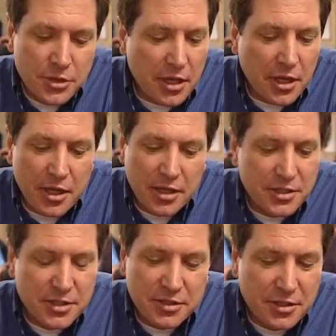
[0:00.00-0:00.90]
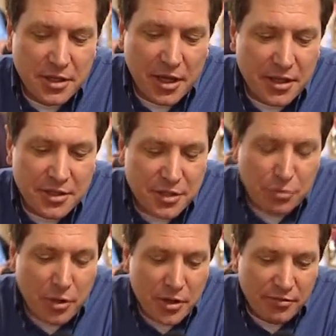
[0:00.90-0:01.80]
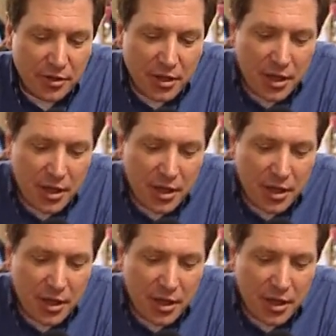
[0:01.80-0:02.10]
which I, I, think is just I think is just wonderful.